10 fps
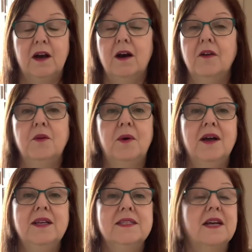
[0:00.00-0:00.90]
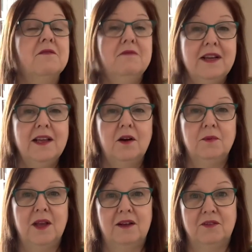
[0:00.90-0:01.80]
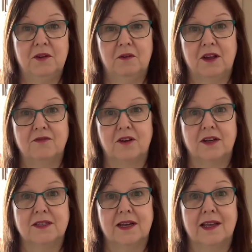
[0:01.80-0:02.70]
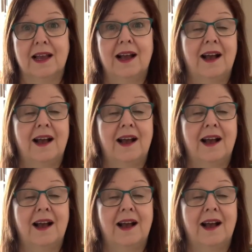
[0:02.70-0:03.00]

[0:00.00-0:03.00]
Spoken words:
Otherwise, I really hope you're having a great Friday.